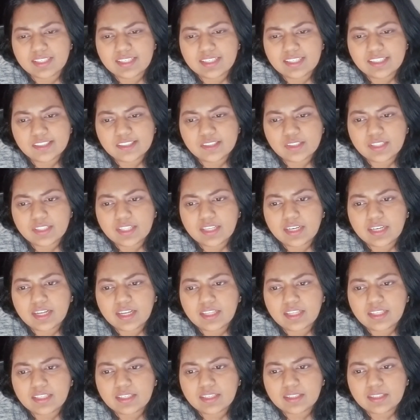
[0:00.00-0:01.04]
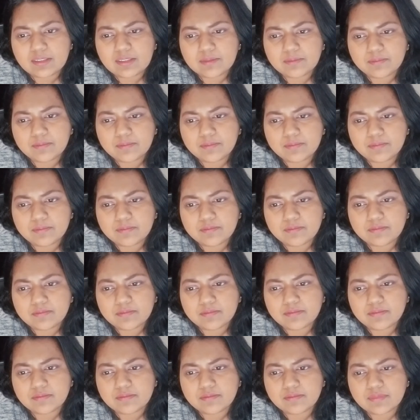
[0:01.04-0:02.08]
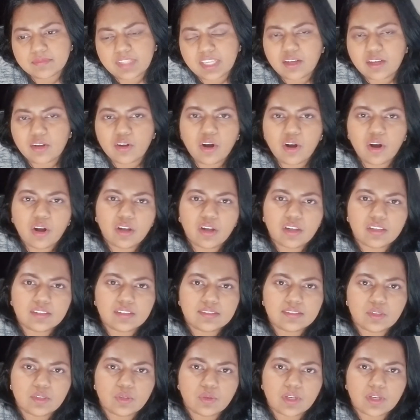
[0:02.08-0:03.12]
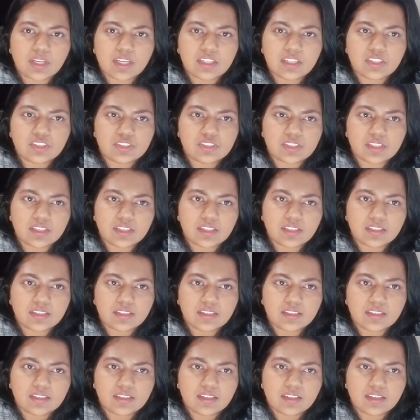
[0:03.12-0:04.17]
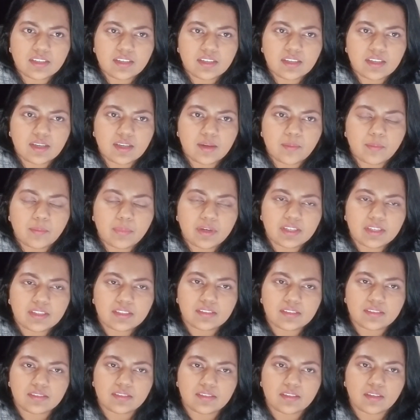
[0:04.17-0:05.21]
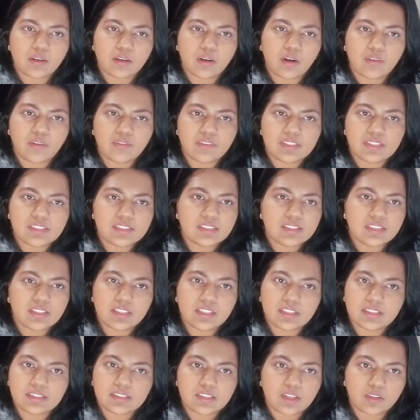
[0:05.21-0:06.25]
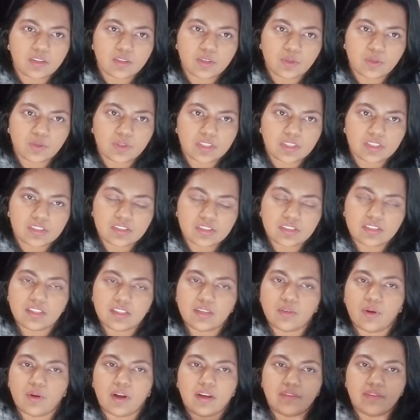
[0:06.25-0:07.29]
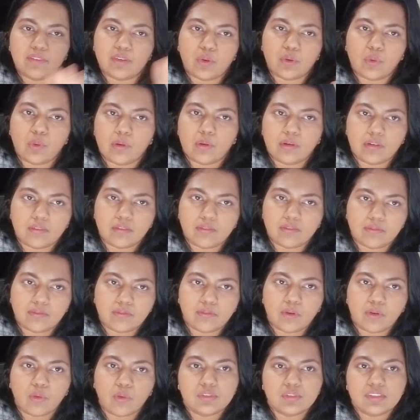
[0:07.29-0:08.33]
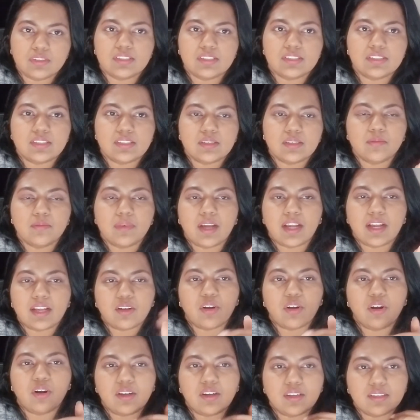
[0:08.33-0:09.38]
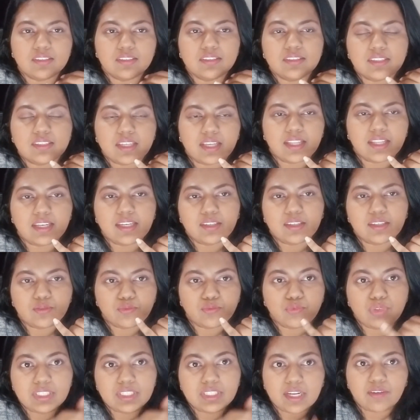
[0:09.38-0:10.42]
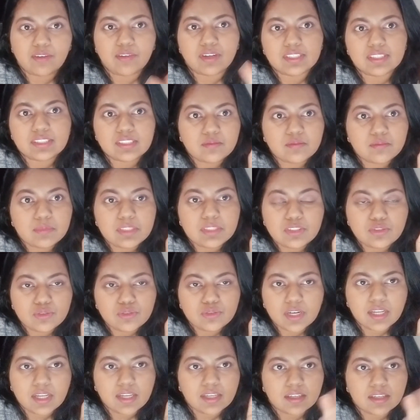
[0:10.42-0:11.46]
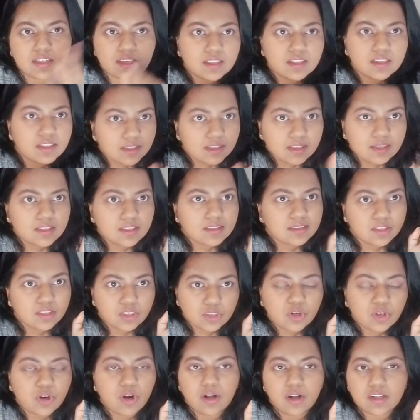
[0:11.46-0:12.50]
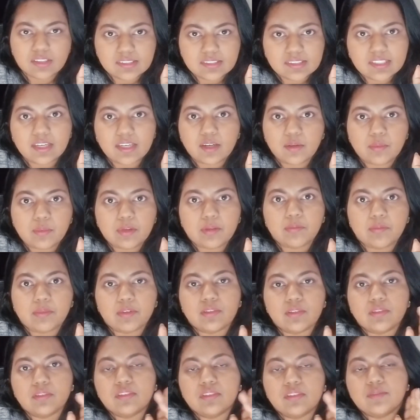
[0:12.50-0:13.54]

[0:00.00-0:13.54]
So then I called the location, but obviously it's not the location. They don't have their own phone system. I called and it redirected me to like their call center people.